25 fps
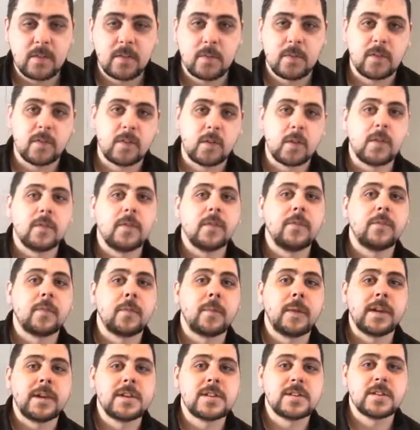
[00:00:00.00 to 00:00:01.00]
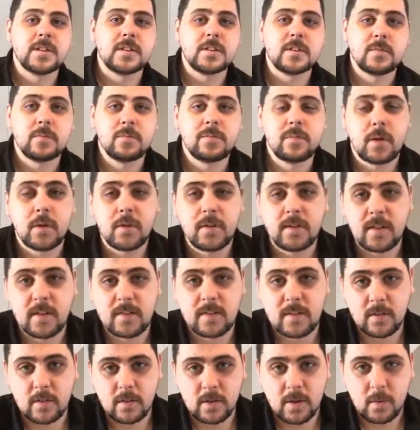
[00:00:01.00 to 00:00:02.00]
to do with information
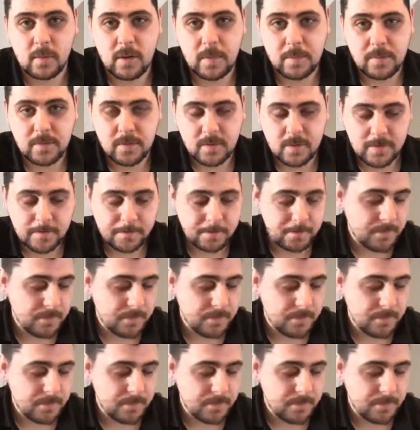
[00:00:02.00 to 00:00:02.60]
processing on your website.